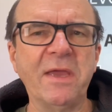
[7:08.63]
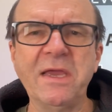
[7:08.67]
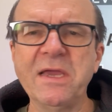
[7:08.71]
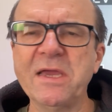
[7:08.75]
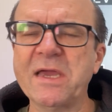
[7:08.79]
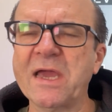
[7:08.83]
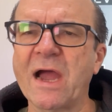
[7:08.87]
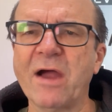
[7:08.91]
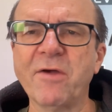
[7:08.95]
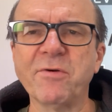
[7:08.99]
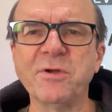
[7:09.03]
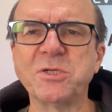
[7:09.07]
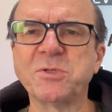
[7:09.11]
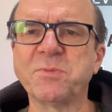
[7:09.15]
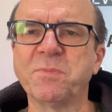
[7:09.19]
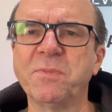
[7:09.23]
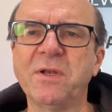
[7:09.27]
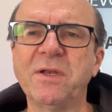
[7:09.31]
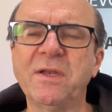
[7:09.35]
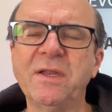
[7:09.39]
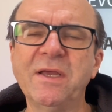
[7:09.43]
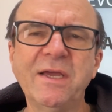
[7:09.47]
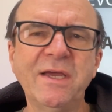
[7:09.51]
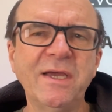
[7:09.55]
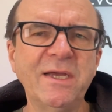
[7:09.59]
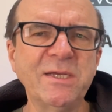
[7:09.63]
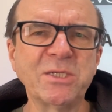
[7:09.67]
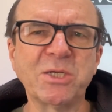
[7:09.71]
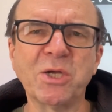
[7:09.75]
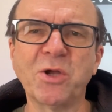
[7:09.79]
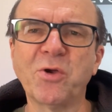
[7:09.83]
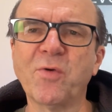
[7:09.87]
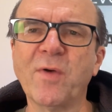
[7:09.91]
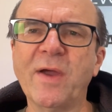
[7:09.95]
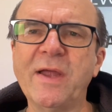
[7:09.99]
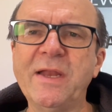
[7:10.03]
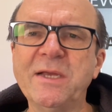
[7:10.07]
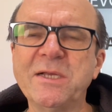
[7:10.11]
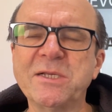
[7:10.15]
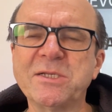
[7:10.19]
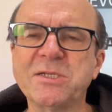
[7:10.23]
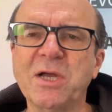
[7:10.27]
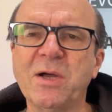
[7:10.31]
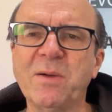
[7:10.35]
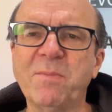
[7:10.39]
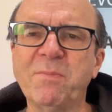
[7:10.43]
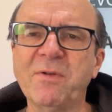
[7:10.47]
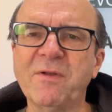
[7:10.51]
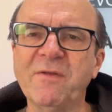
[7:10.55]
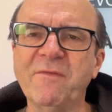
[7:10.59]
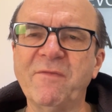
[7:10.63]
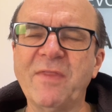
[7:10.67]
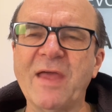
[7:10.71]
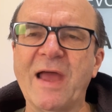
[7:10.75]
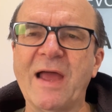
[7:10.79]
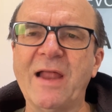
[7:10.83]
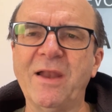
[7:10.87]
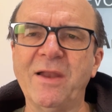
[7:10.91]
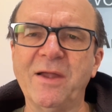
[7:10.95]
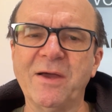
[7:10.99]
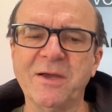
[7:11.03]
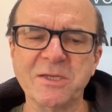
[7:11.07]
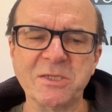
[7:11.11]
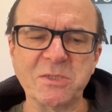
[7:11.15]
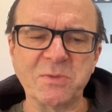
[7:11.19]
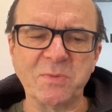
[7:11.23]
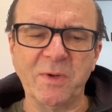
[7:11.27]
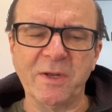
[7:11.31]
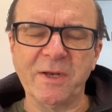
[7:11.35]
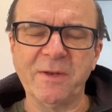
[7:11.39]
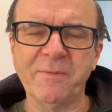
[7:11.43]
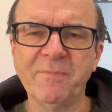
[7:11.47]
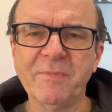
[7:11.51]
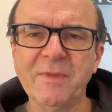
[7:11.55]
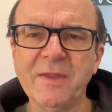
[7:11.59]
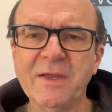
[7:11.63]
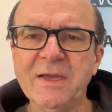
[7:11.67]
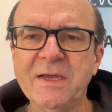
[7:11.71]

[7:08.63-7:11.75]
Encouragement is a great example of that last one.